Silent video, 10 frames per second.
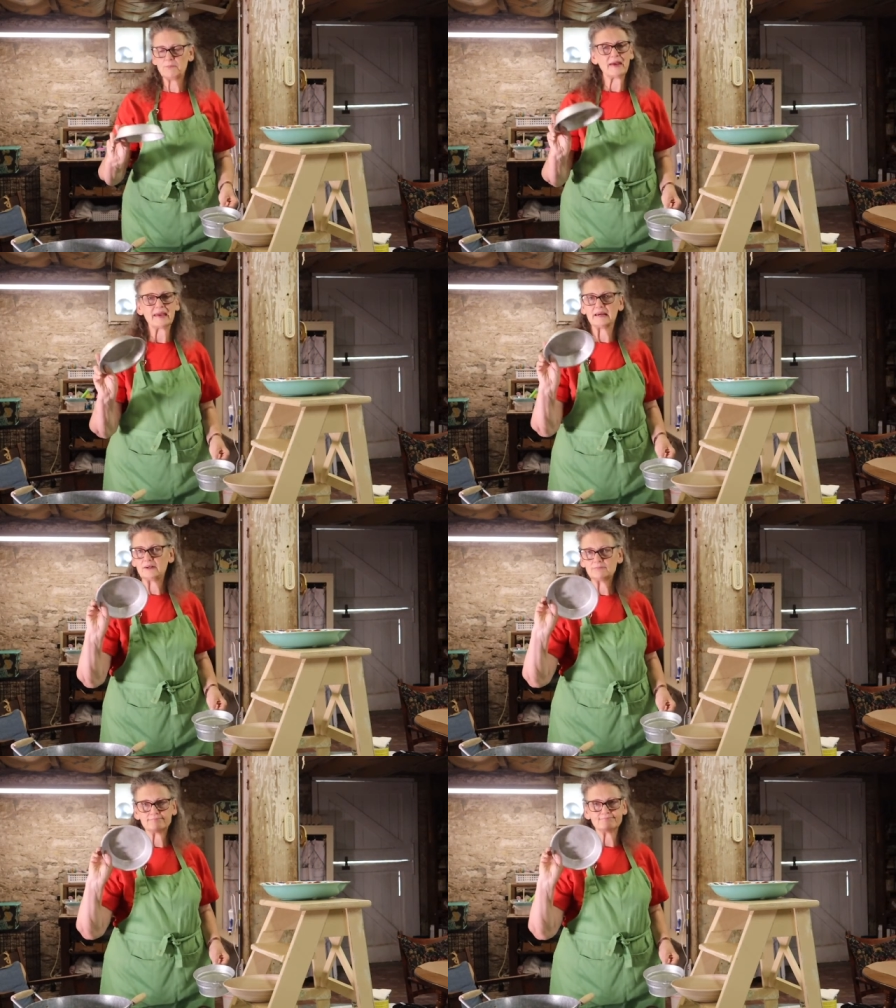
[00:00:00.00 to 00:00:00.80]

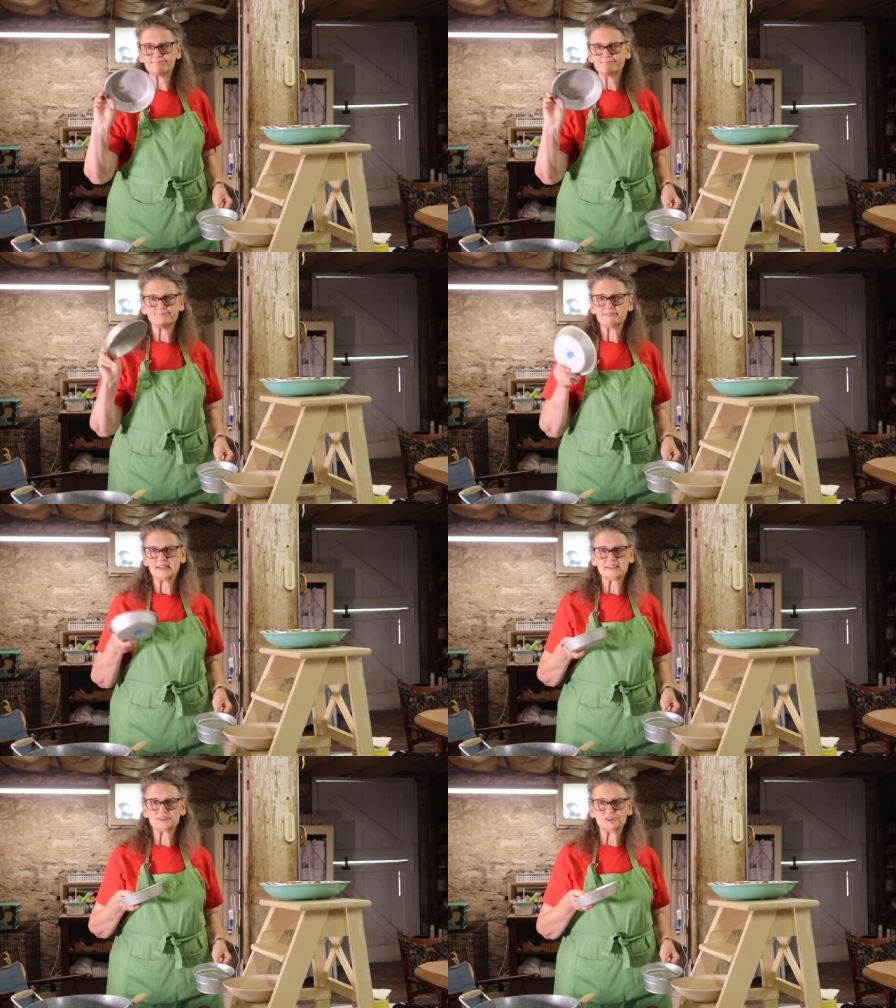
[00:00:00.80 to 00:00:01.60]
pan
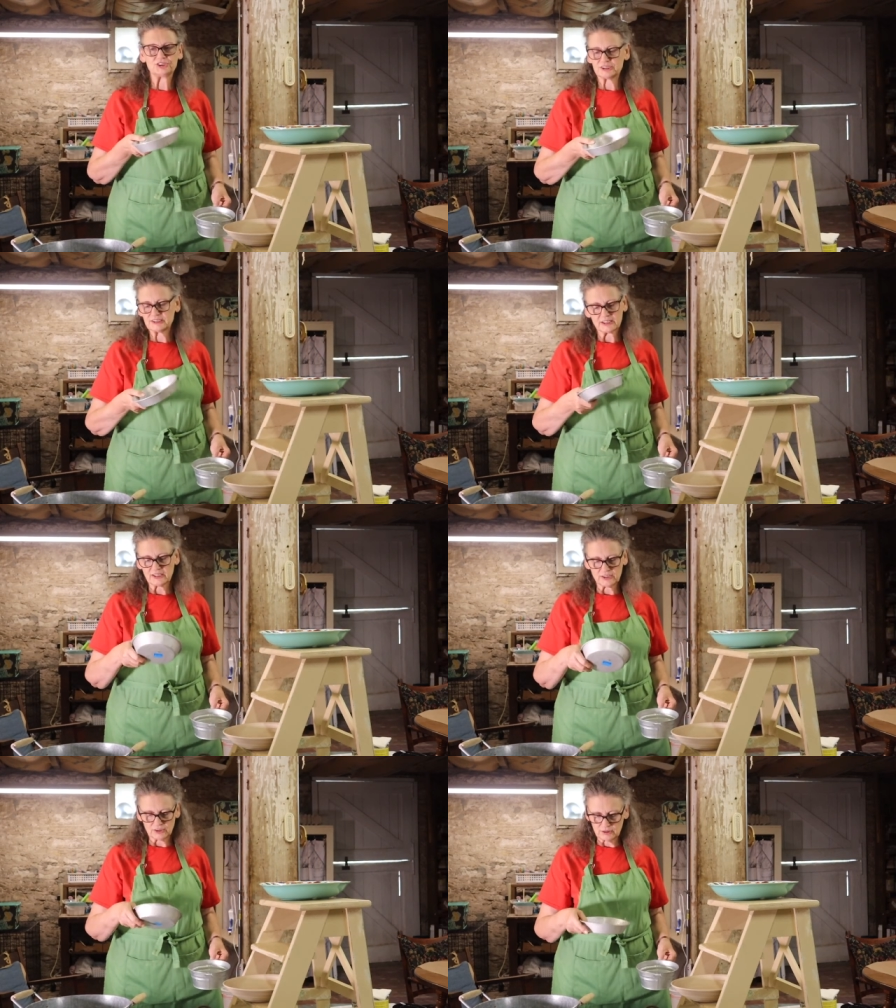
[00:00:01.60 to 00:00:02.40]
is just a
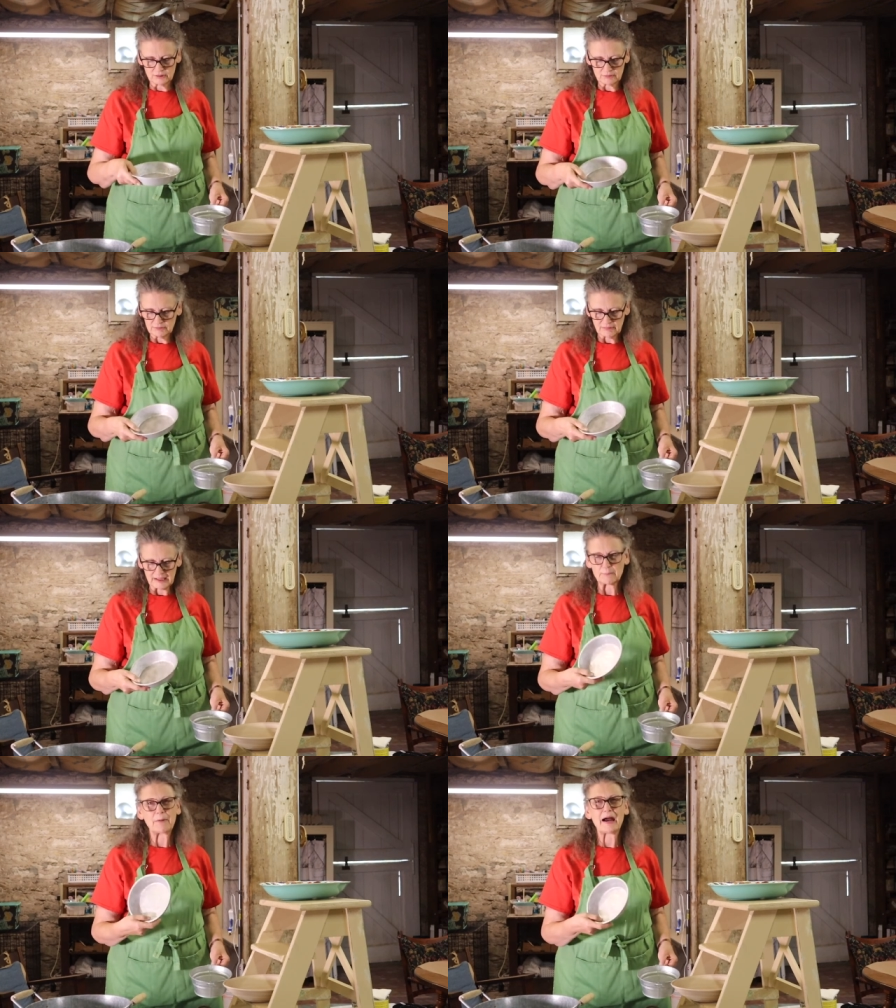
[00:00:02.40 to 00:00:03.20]
little
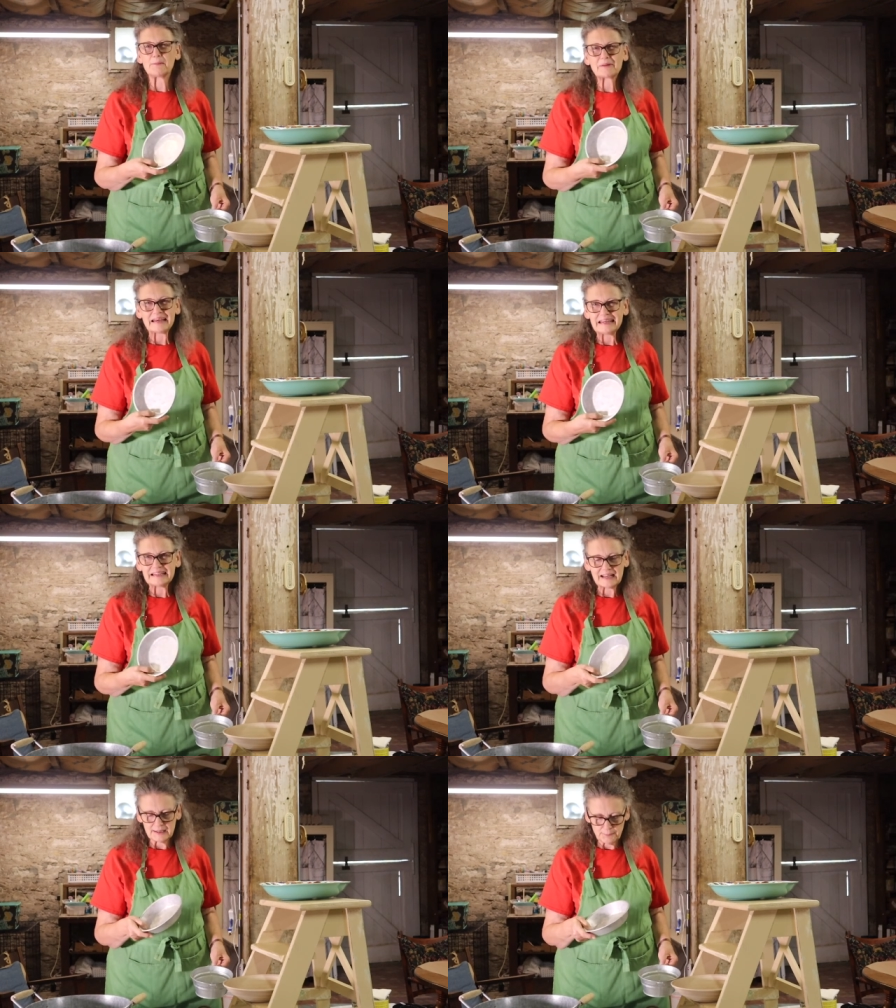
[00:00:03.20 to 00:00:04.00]
like pie plate
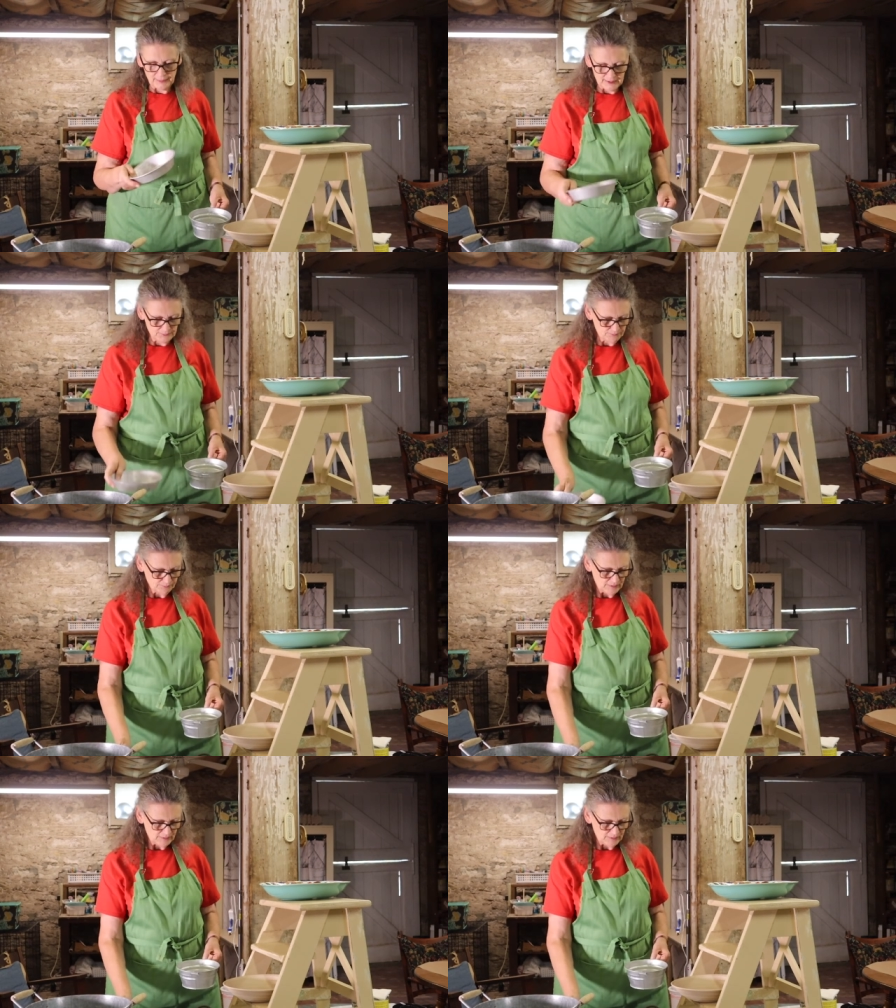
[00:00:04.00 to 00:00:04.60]
kind of pan.